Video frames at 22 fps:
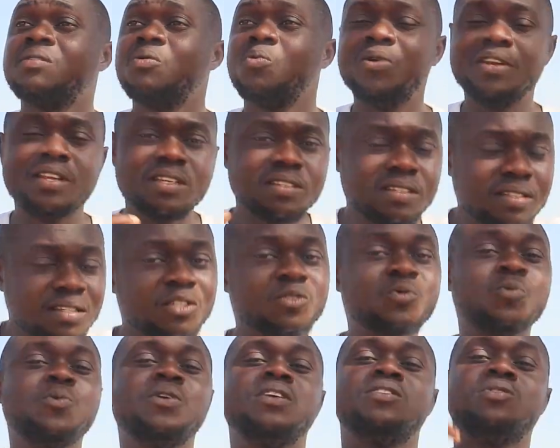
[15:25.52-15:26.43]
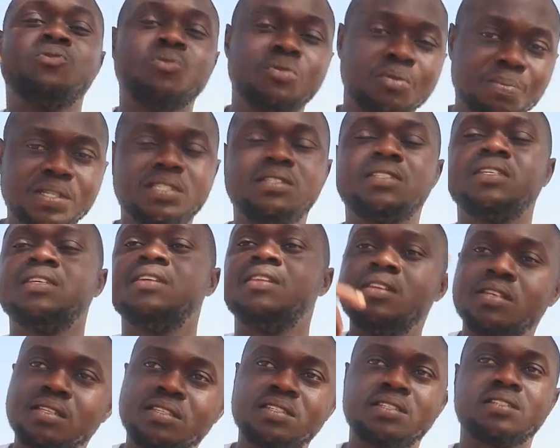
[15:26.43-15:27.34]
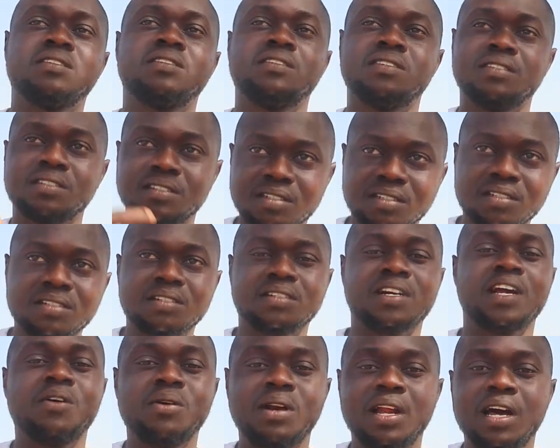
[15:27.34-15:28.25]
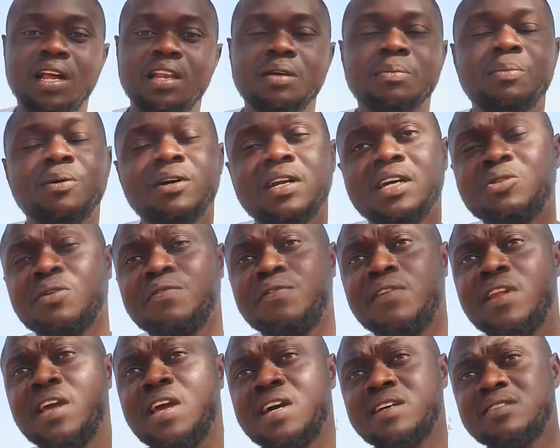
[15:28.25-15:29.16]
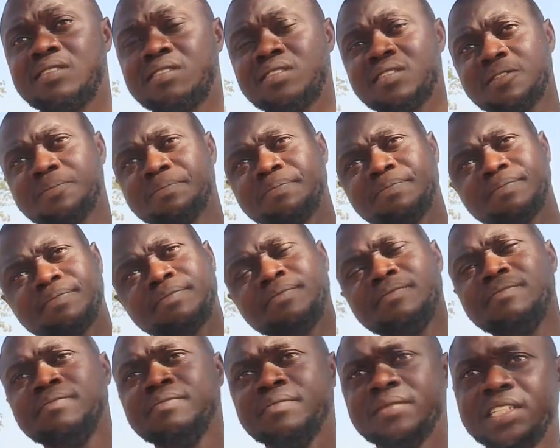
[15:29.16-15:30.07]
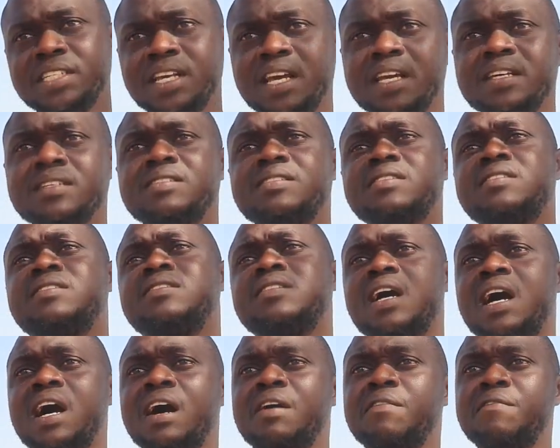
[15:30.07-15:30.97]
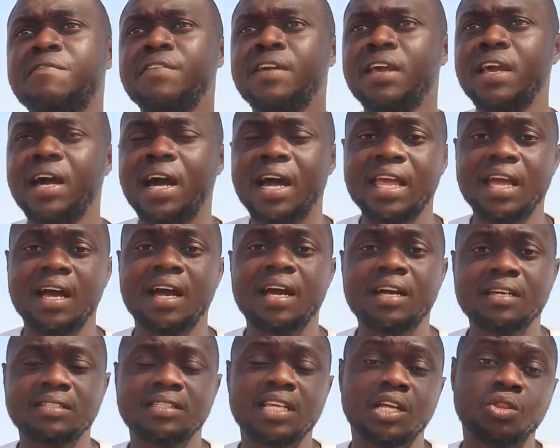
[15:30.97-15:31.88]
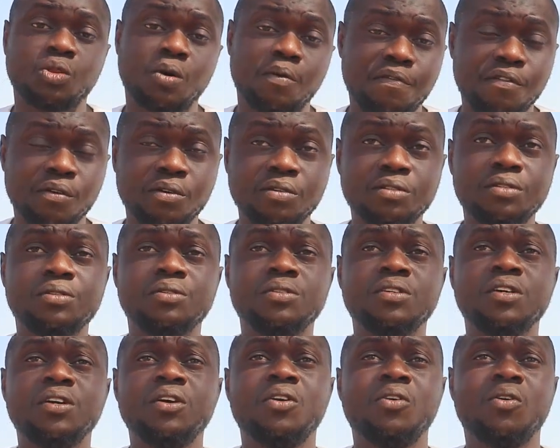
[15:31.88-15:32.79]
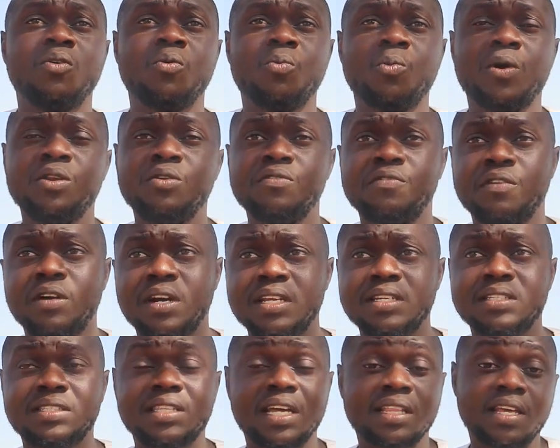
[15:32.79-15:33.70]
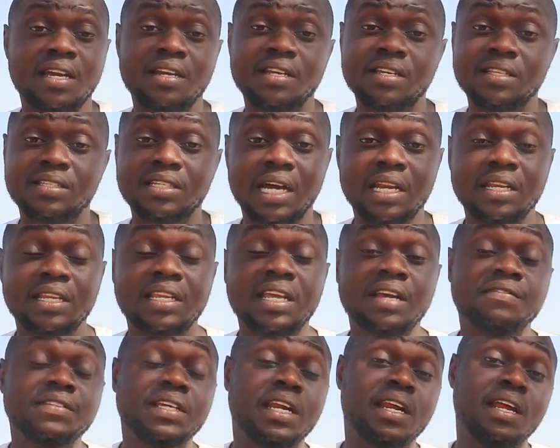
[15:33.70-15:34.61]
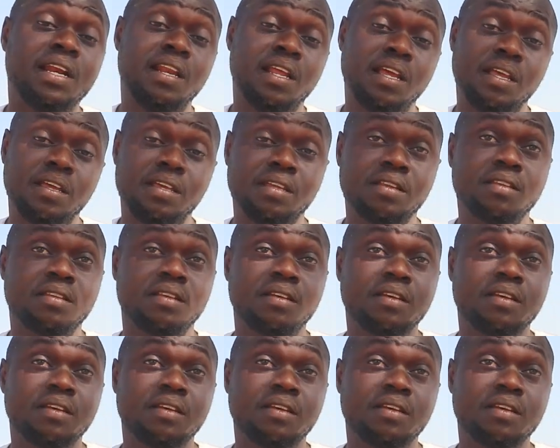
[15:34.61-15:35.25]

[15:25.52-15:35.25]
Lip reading: Within 6 weeks, you'll be seeing it regularly. But out of layers, yes, have a higher startup fund. When you've already started it and they've started laying,